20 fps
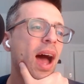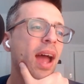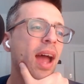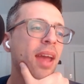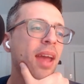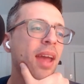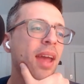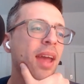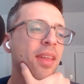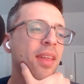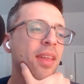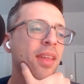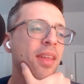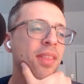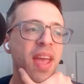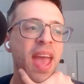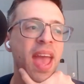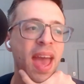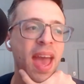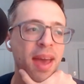I think there's a
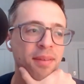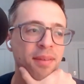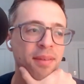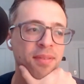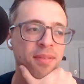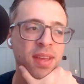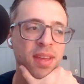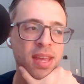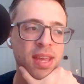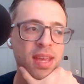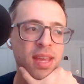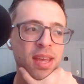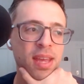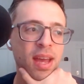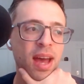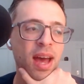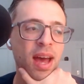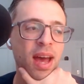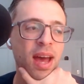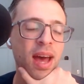very
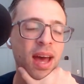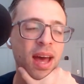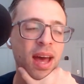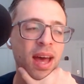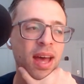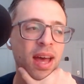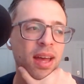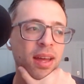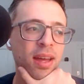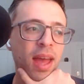heavy uh,